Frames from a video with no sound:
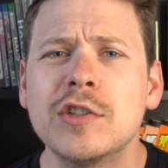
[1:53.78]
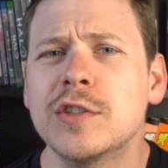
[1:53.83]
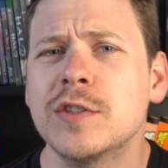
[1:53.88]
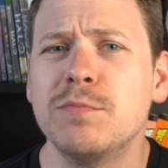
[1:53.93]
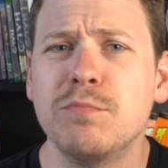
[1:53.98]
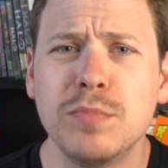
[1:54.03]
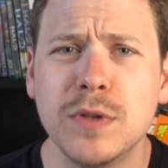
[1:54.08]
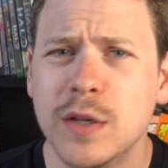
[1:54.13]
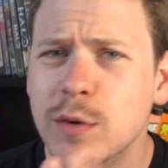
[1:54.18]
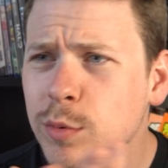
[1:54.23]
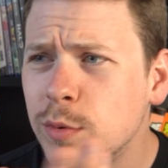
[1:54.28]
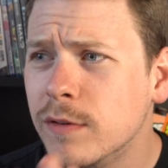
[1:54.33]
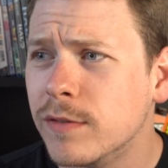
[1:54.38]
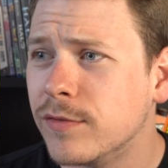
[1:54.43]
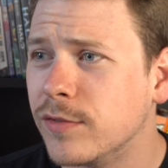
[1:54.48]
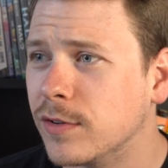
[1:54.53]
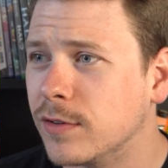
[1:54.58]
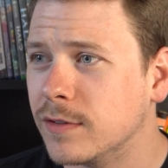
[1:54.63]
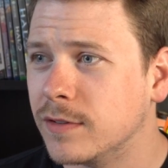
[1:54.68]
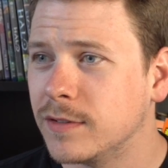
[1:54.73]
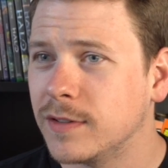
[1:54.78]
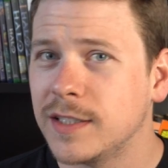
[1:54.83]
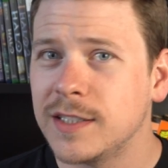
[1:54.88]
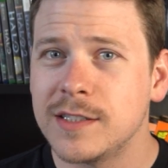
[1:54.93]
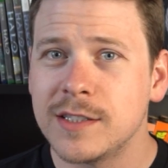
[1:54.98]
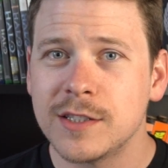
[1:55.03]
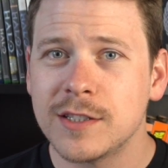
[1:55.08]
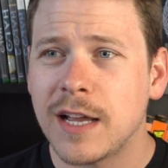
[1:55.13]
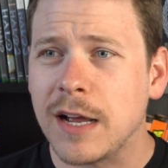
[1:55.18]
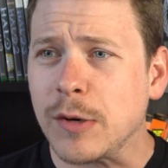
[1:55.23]
looks beautiful.
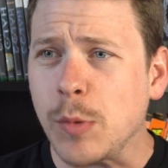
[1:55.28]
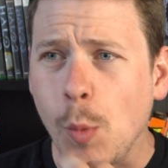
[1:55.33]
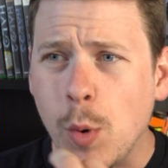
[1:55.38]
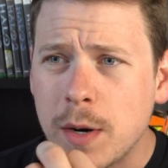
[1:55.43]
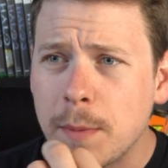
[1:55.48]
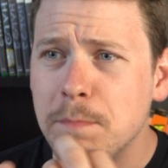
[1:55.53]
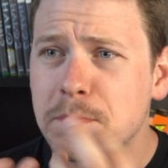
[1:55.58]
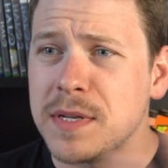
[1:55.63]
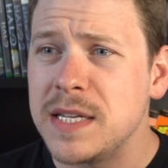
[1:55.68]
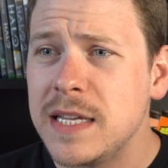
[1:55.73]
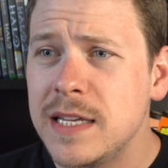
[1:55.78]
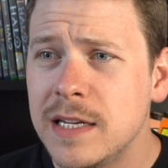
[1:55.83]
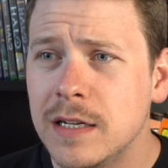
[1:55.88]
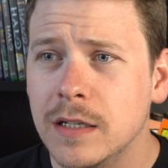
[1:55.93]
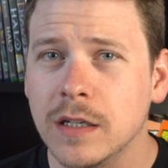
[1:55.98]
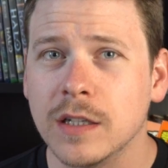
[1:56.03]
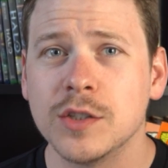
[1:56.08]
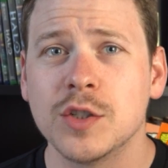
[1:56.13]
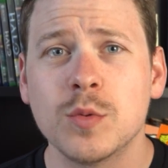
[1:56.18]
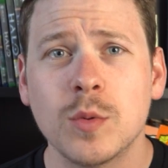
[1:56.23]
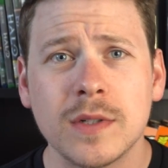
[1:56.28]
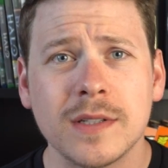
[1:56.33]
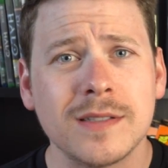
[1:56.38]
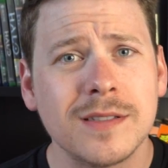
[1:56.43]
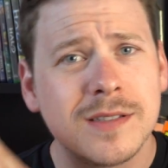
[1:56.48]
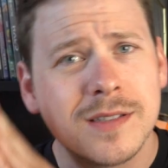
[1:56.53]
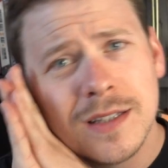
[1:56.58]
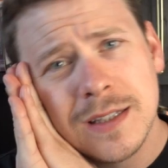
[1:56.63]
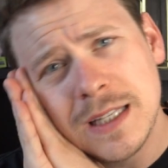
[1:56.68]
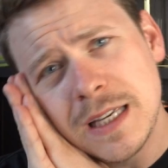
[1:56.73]
I want to be here. I just want to
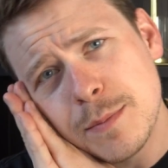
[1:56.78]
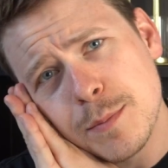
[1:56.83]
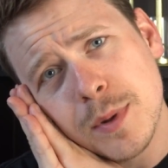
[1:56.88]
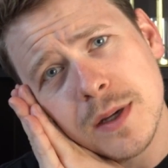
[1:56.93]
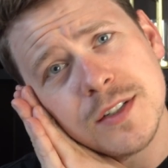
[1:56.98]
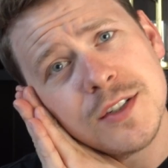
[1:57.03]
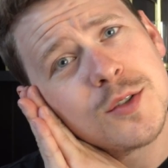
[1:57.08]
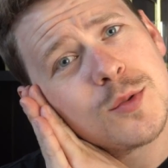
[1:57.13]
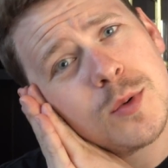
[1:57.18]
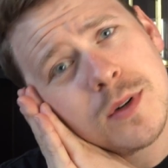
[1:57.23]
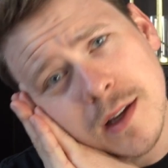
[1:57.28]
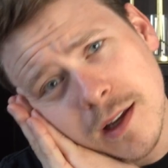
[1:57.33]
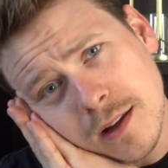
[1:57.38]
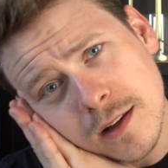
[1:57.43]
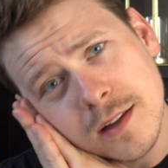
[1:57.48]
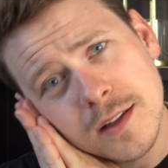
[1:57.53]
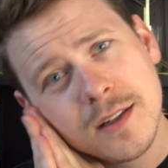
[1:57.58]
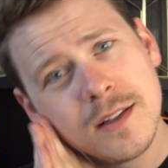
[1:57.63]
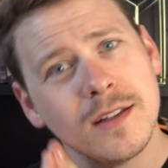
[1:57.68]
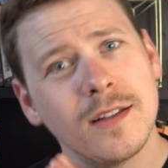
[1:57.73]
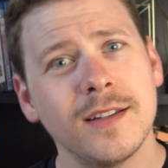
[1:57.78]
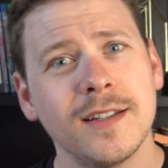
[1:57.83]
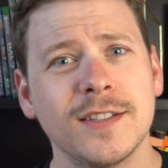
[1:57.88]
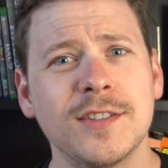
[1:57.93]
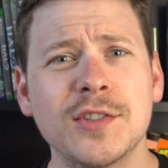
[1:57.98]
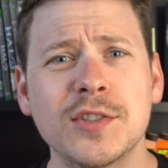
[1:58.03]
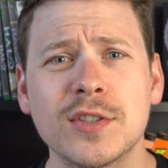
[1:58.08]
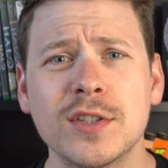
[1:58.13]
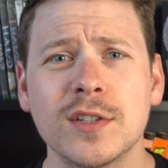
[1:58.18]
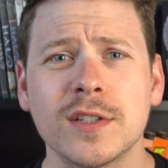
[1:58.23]
sleep. It
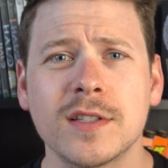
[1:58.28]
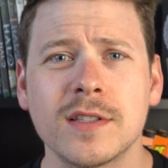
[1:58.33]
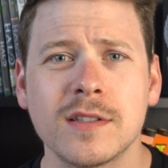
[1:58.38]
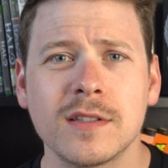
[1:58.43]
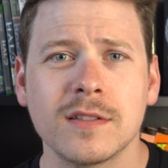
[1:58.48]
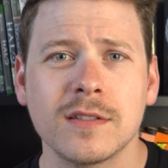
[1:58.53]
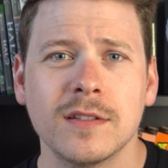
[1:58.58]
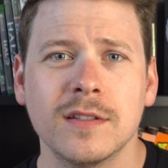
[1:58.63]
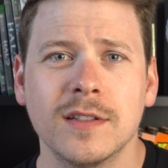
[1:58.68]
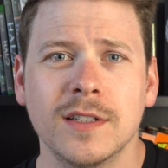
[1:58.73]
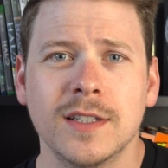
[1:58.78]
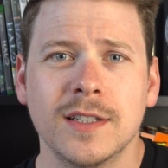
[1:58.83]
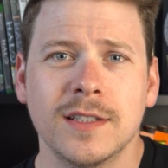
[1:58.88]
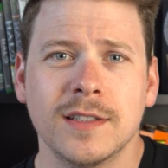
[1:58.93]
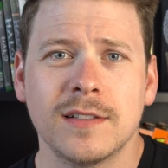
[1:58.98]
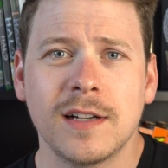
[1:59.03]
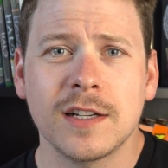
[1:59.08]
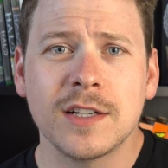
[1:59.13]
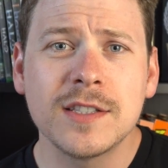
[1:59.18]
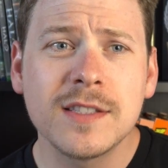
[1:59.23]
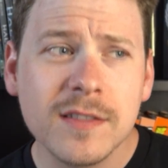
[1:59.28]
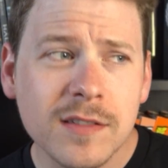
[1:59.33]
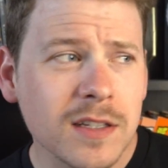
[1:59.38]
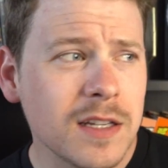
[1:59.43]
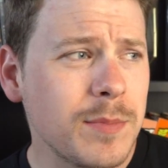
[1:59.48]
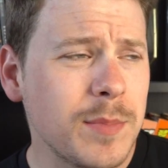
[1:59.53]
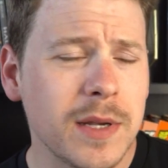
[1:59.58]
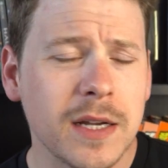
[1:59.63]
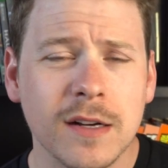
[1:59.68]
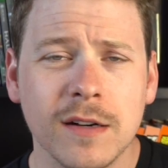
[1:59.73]
just looks, I could
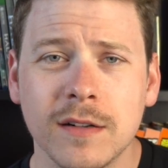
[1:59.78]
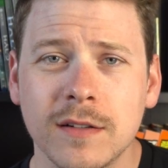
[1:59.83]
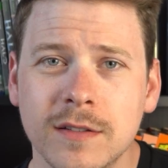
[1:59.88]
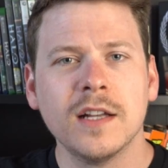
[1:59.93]
sleep here.